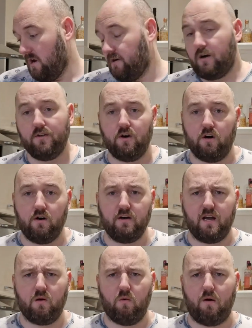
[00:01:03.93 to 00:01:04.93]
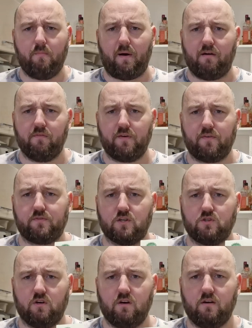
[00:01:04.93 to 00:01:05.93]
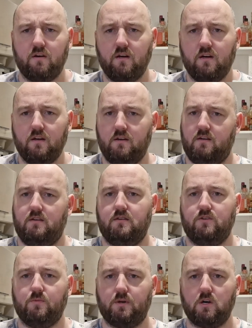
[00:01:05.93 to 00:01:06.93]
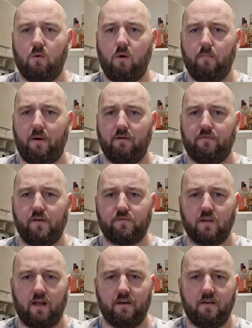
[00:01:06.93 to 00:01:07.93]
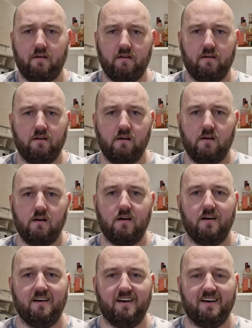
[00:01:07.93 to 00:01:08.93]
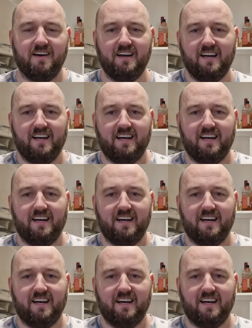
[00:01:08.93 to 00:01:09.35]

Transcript: Although it was £1.50, so should be called £1.50 land.